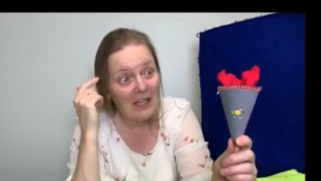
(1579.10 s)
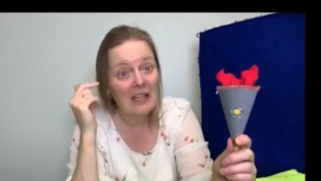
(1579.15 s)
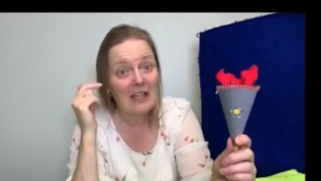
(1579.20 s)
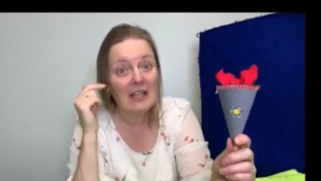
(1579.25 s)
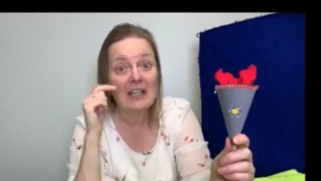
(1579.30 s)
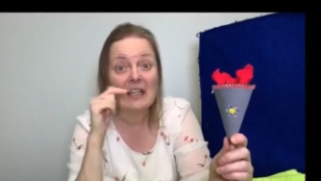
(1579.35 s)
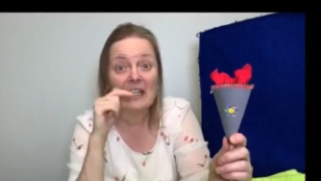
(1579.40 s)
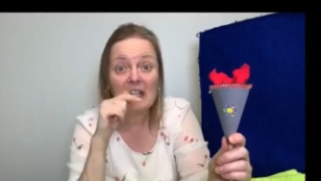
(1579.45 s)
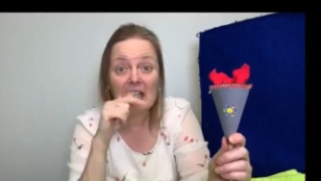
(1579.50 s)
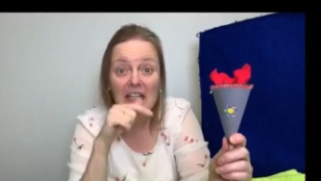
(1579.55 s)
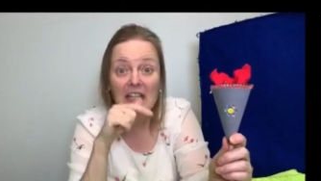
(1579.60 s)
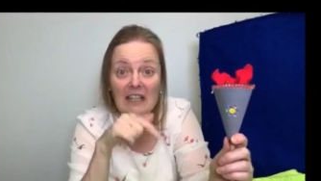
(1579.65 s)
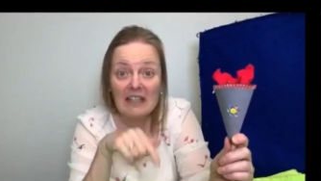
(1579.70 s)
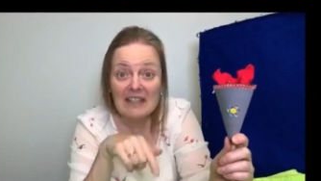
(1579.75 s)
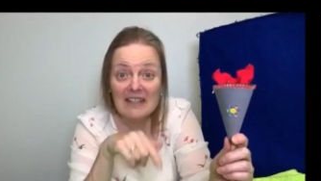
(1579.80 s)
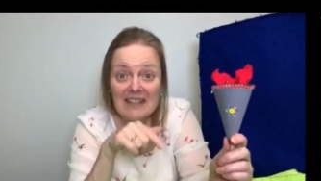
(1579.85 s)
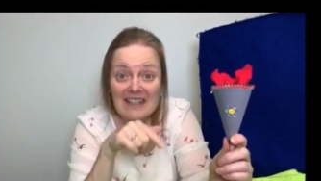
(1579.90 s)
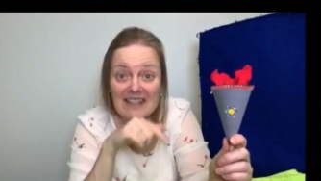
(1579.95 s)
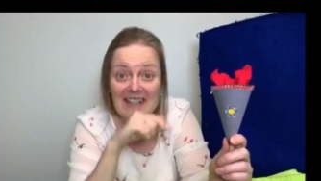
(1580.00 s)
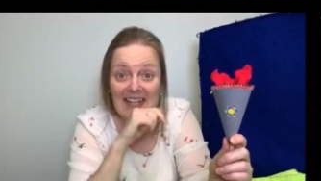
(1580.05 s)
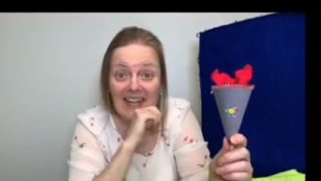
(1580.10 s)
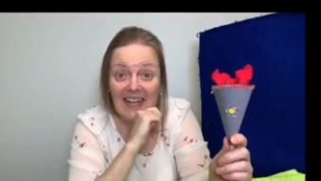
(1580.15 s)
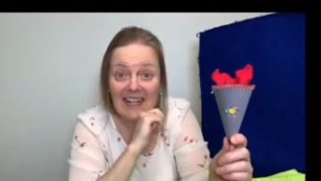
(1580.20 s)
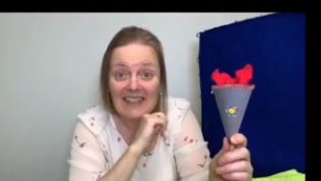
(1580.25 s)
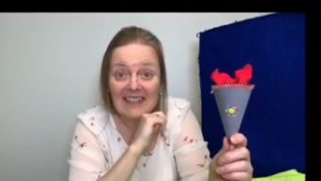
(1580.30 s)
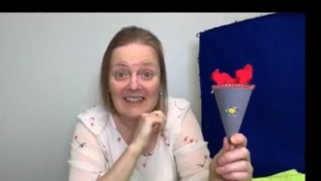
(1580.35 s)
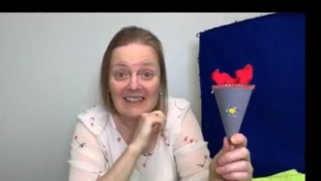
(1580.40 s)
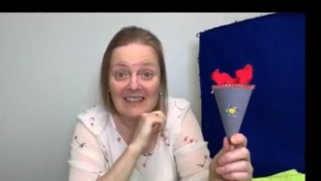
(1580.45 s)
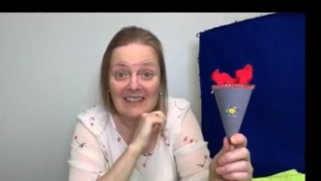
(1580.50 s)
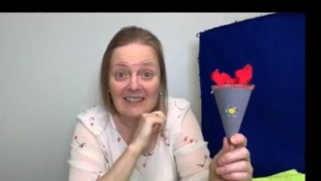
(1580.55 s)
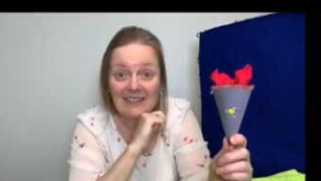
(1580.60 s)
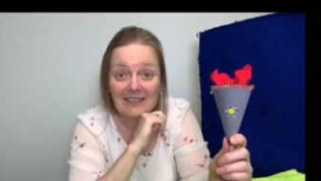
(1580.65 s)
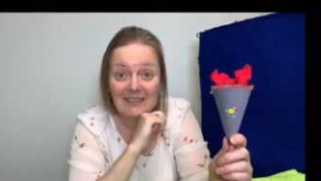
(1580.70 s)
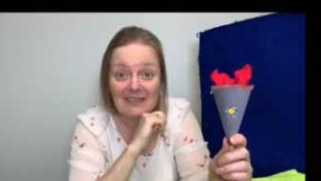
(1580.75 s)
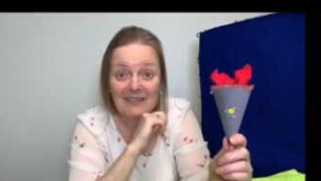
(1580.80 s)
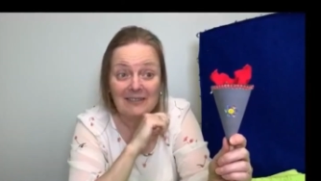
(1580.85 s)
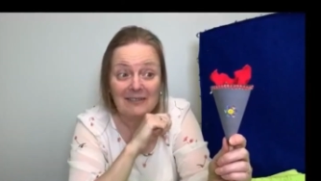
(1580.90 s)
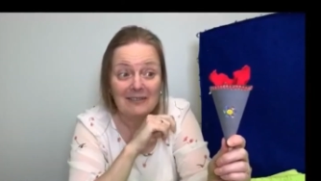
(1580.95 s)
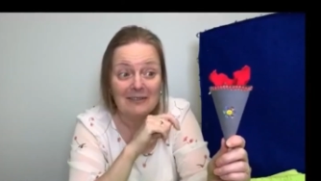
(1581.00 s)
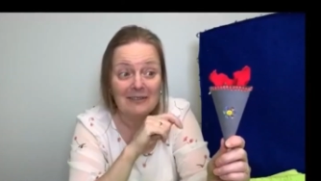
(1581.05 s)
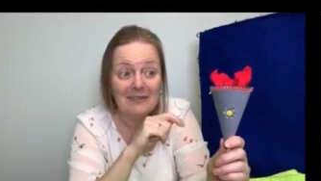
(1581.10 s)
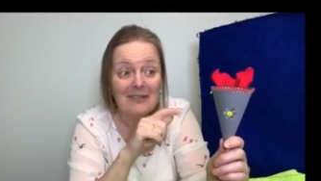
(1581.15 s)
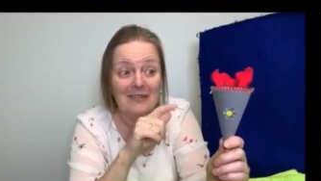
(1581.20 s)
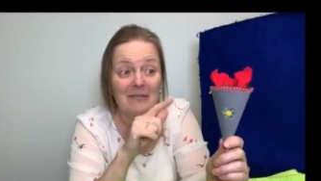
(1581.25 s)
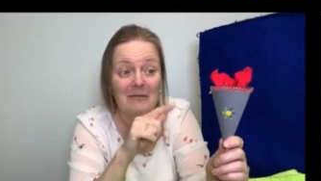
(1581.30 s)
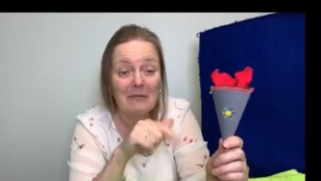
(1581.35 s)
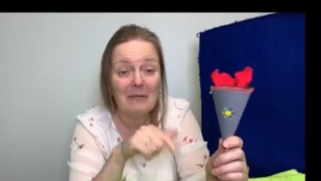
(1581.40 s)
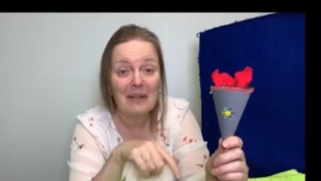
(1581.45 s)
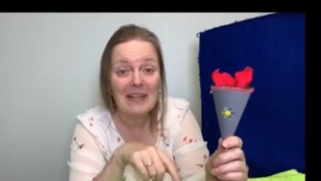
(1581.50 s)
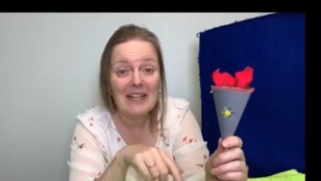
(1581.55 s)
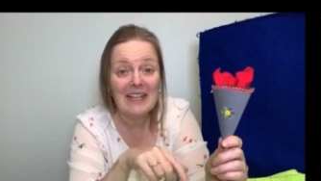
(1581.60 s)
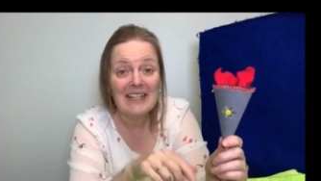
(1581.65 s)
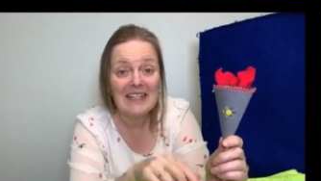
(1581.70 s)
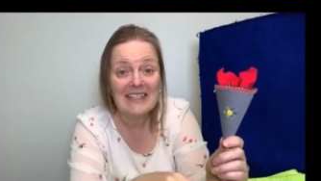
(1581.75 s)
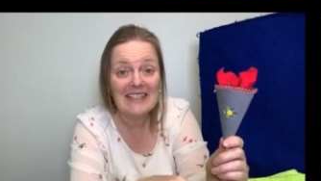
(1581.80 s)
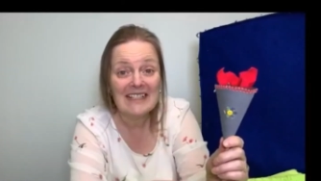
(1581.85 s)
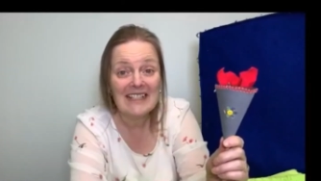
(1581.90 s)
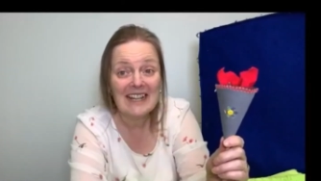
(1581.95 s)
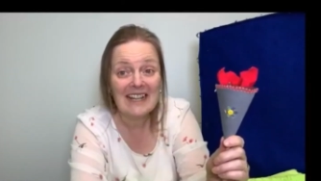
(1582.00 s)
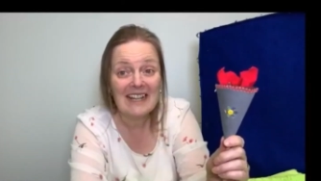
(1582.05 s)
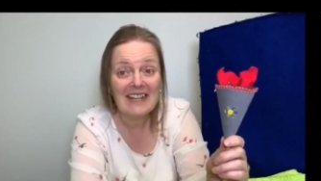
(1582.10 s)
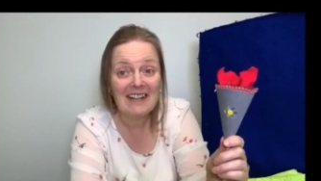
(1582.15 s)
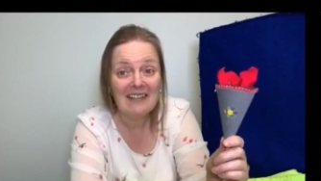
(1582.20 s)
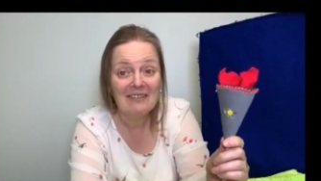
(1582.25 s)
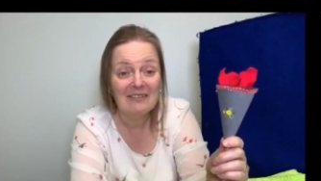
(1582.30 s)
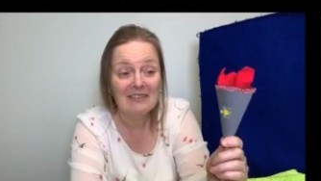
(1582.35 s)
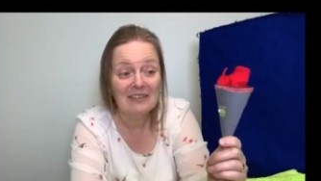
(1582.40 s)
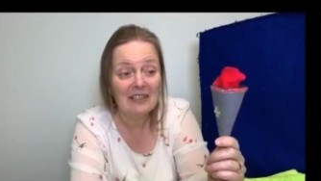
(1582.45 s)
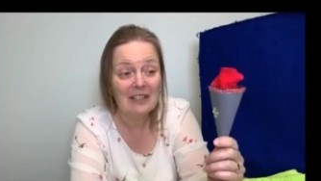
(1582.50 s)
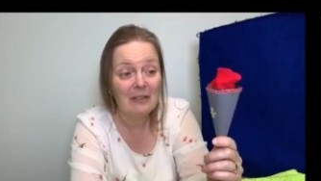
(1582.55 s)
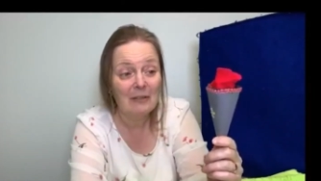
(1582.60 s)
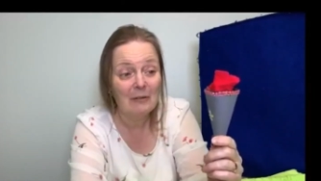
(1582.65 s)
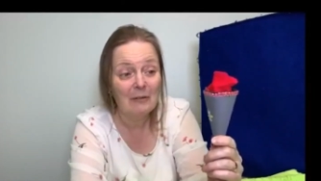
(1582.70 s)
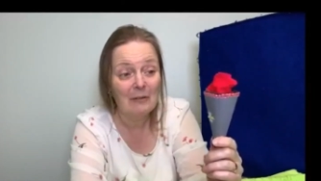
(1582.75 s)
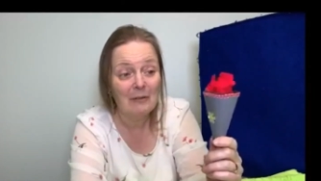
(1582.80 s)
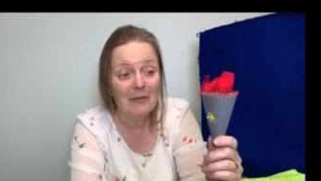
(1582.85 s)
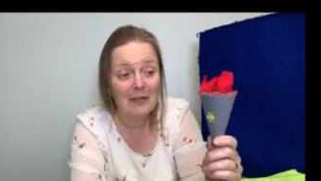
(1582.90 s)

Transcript: Inside I go, way down low.